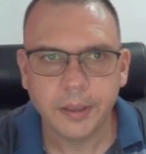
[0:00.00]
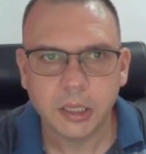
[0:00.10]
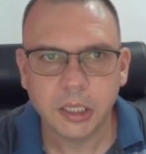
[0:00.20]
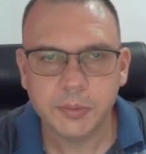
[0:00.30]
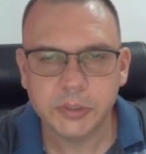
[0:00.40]

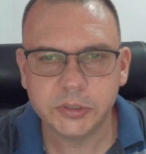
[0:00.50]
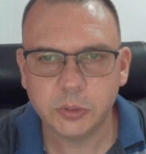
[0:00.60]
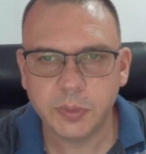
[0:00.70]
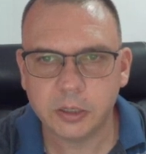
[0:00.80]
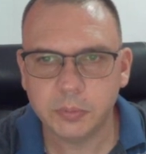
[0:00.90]
let me
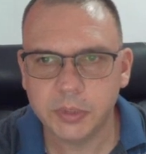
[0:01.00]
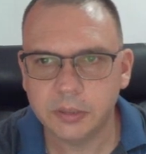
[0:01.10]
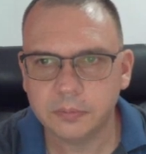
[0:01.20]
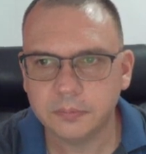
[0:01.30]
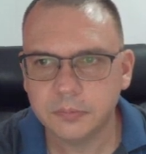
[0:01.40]
zoom out a
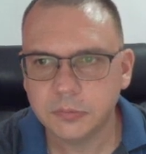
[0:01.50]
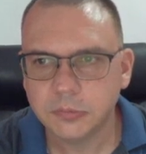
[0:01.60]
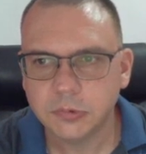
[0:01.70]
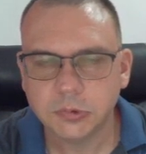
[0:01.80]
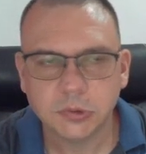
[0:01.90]
bit.
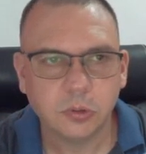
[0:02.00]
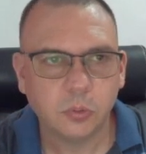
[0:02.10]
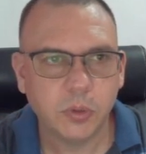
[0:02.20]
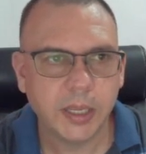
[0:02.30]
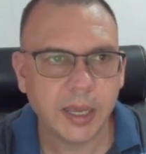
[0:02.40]

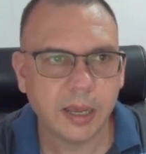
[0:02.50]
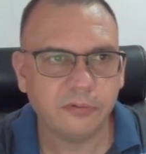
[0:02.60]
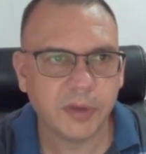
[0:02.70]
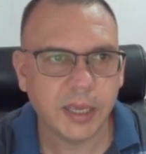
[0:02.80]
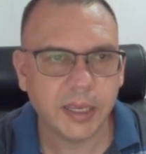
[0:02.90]
We
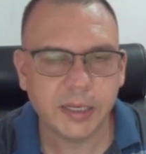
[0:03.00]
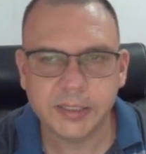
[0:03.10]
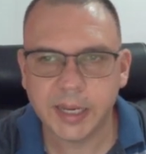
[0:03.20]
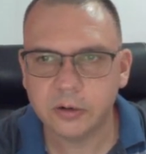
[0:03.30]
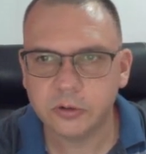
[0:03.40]
have a
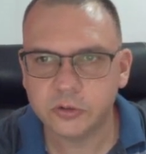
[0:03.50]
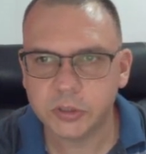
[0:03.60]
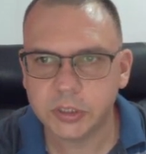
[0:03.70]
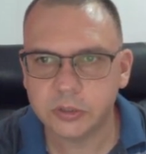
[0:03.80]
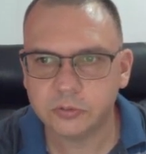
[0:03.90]

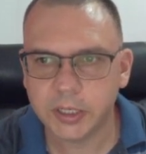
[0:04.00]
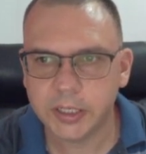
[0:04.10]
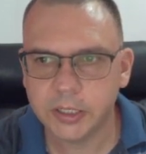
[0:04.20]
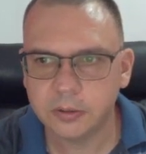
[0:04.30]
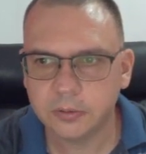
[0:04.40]
downtrend right
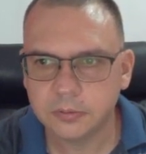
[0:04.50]
here.